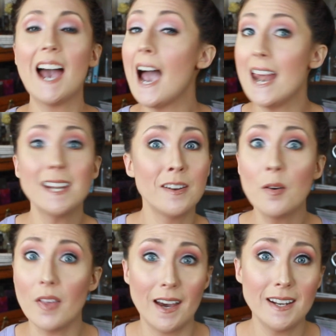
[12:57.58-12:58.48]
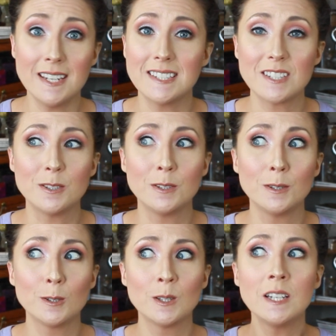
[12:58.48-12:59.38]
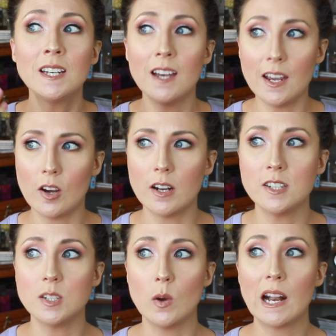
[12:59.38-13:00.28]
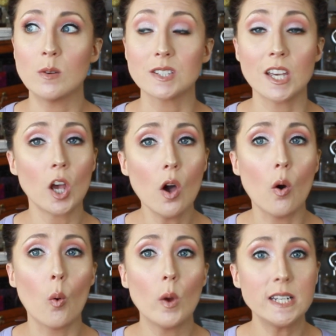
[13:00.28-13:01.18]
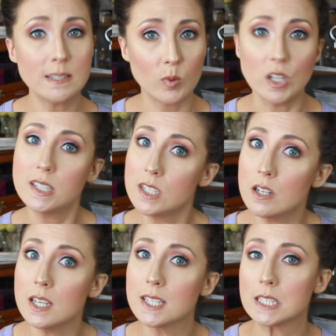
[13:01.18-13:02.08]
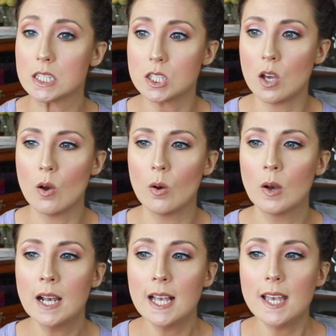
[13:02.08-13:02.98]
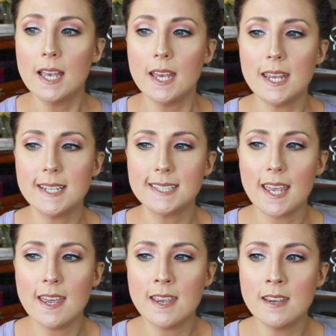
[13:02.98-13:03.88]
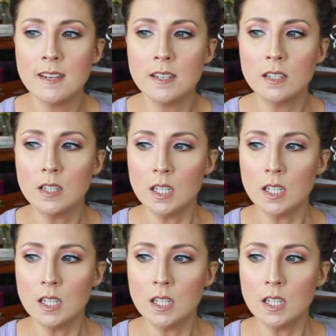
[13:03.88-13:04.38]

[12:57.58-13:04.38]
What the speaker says: I didn't know that until I got into it, and I was like, oh, it's pretty serious. So it's a